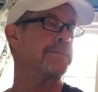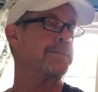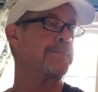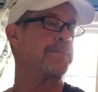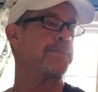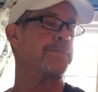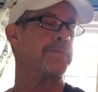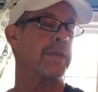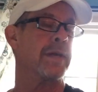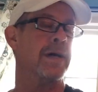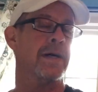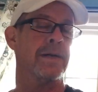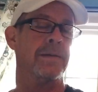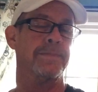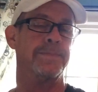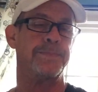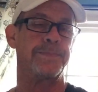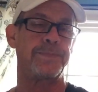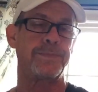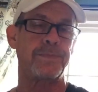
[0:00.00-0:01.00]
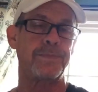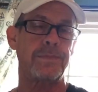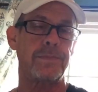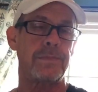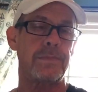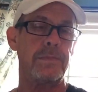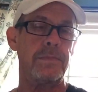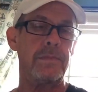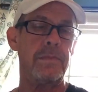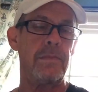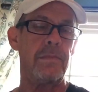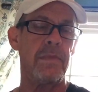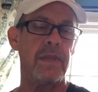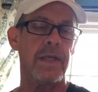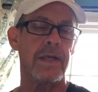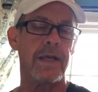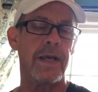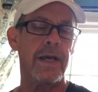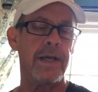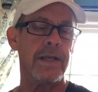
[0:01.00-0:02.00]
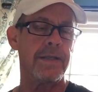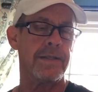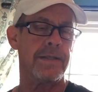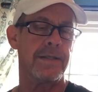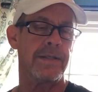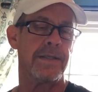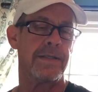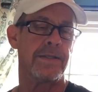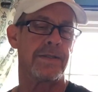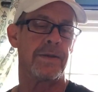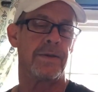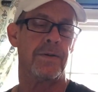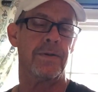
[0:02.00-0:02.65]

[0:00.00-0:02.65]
totally cares. He wants to hear everything. I mean.